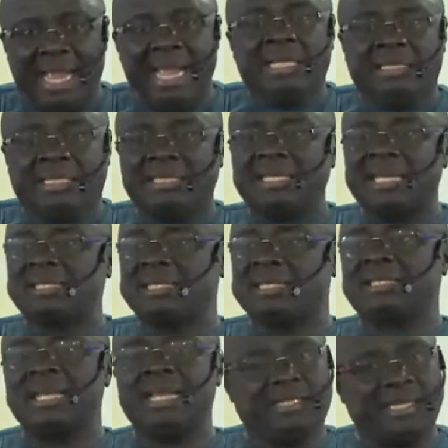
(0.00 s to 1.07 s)
Jesus is
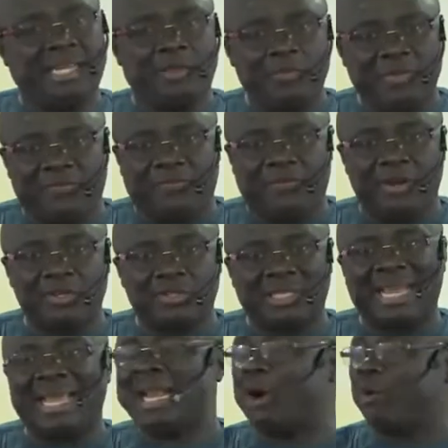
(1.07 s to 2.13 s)
saying, Seek me first,
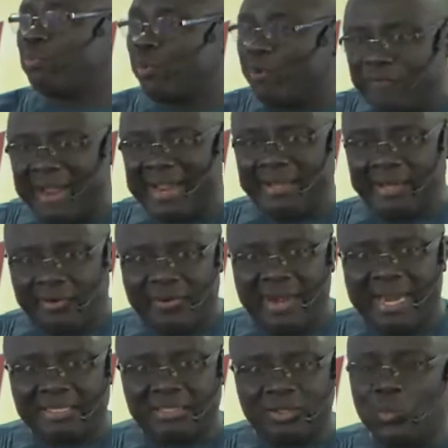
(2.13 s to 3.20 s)
and I'll provide the
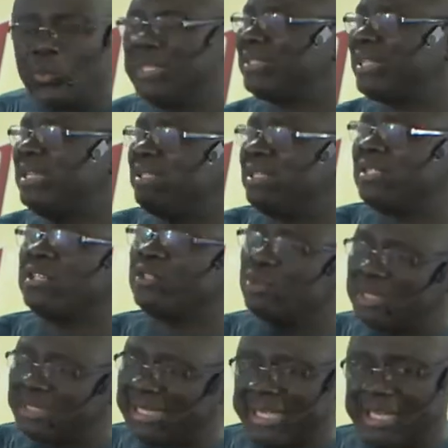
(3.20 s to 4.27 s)
rest. We say, Jesus, you
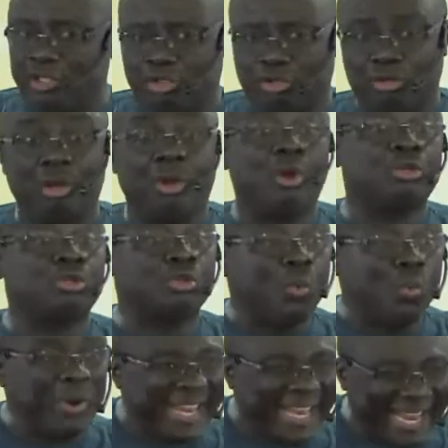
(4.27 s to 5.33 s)
are taking too long, so
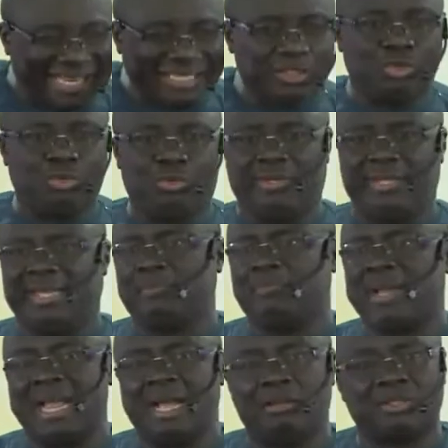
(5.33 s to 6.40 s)
we can do it
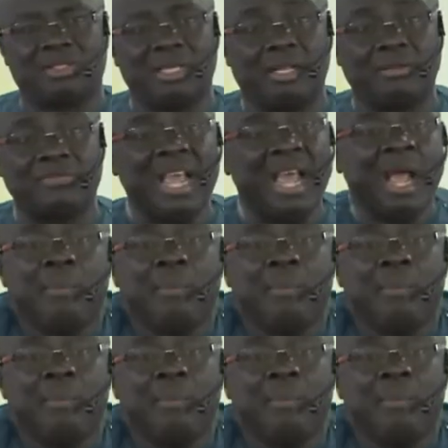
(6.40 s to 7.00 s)
by ourselves.